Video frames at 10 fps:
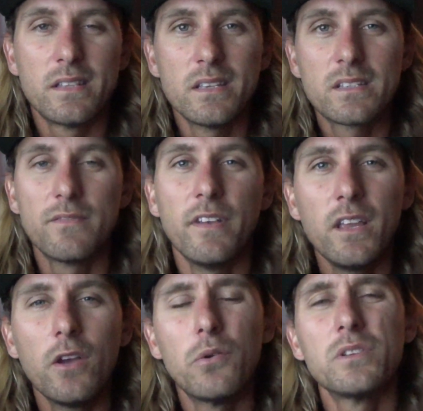this
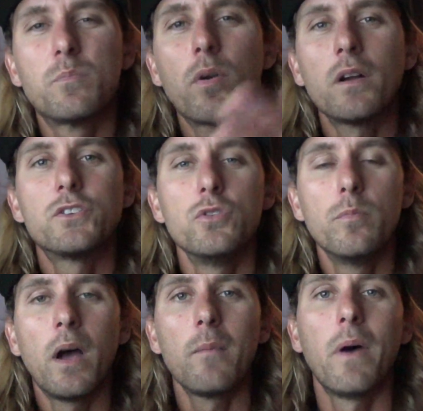video is brought to you
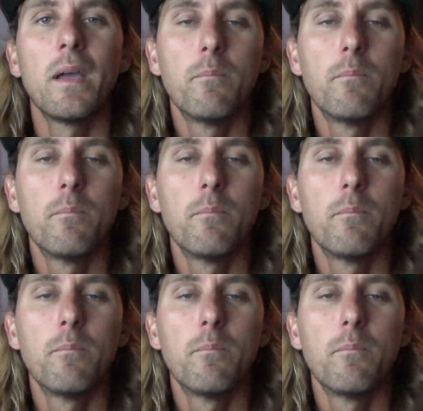by my